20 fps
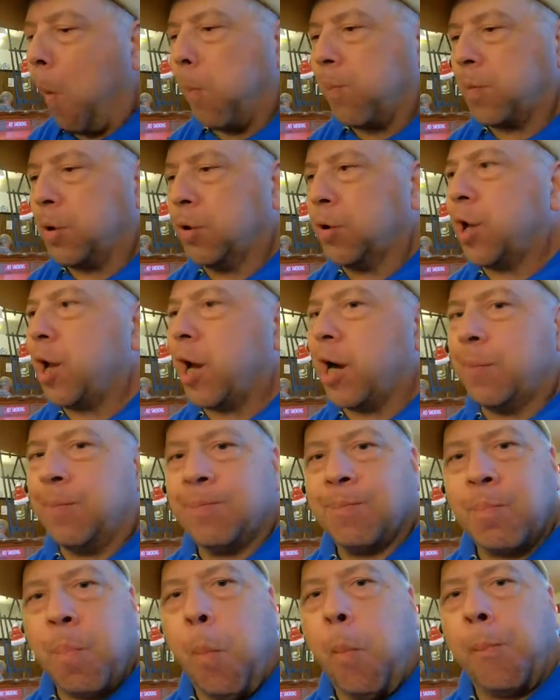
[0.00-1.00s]
Oh
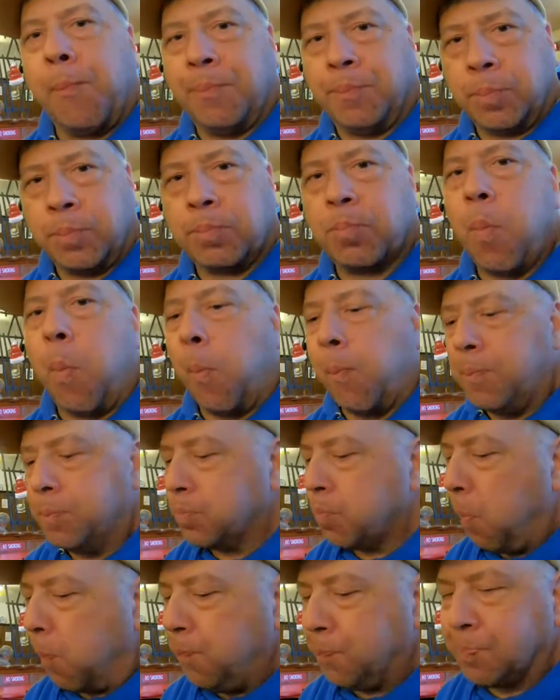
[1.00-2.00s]
yeah.
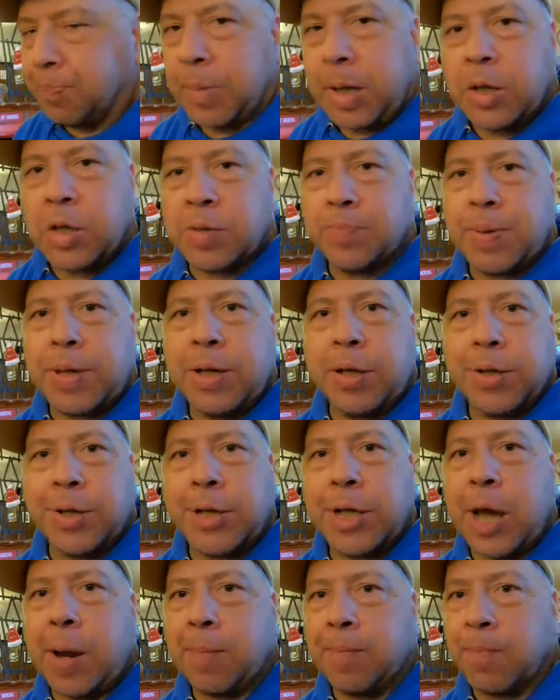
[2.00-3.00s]
It's a
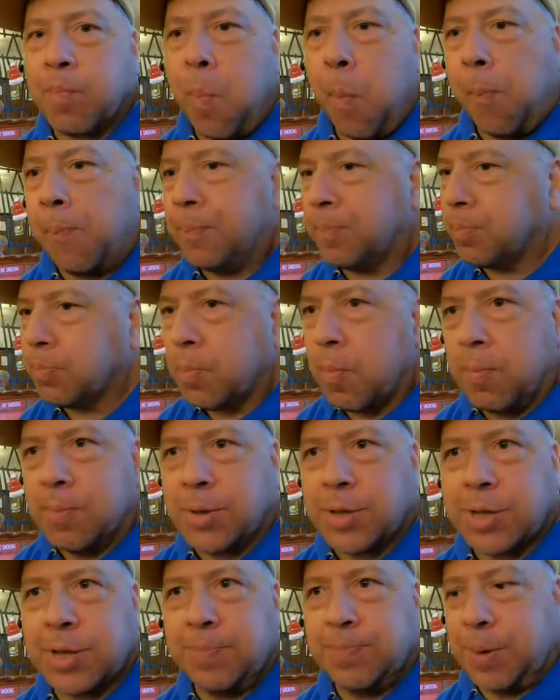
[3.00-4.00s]
BLT.
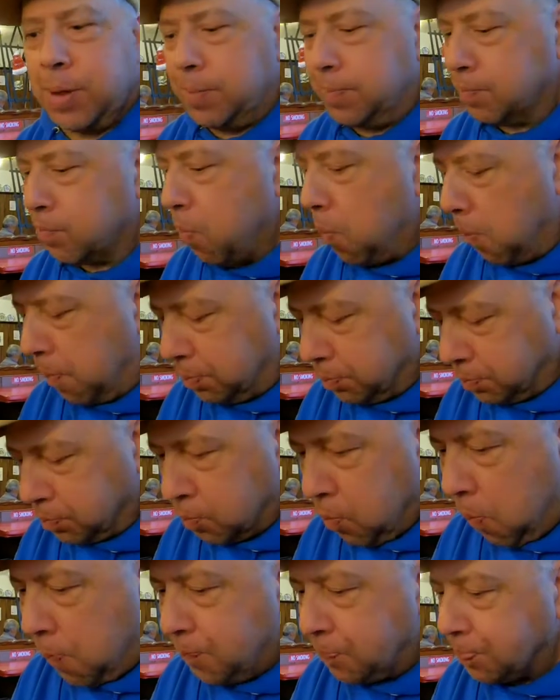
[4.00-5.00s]
Simple.
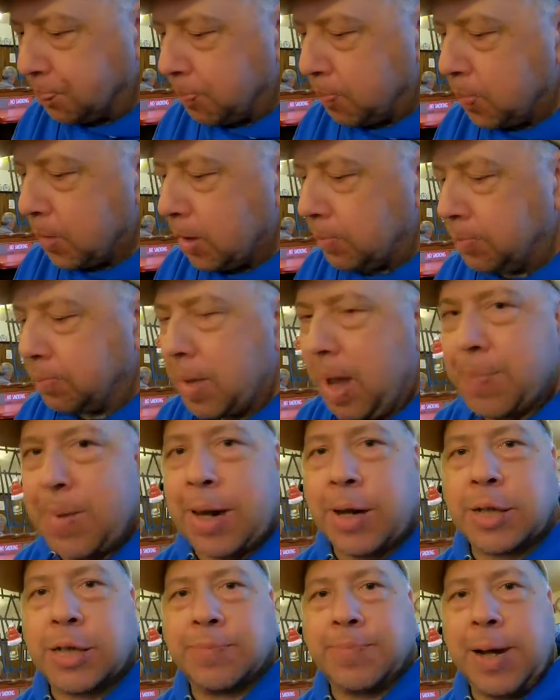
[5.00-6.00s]
I'm
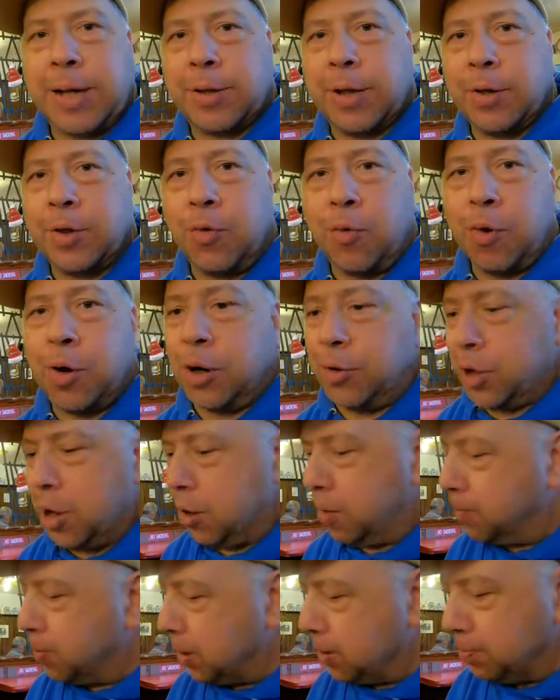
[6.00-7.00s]
not expecting the world
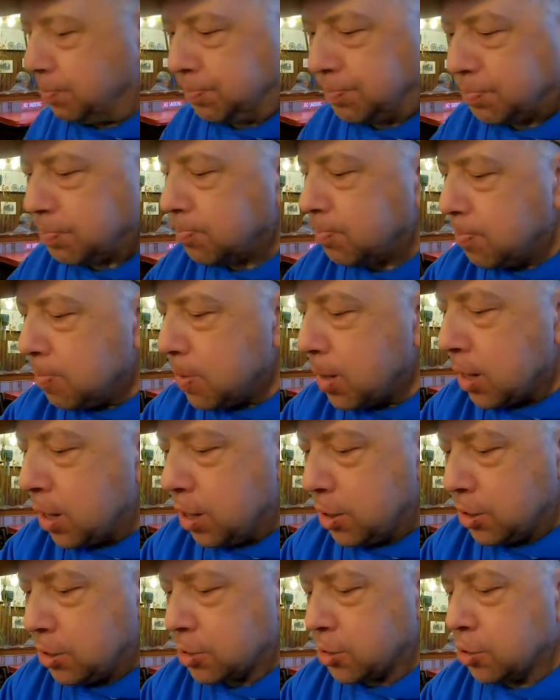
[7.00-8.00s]
here, but
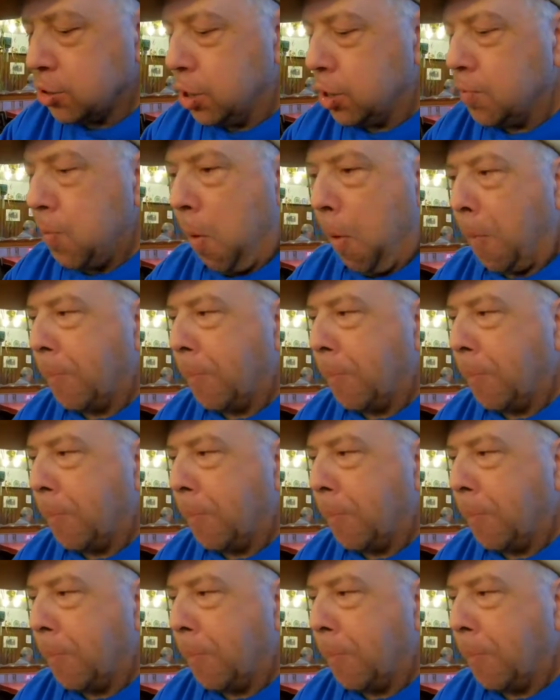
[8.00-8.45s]
it is good.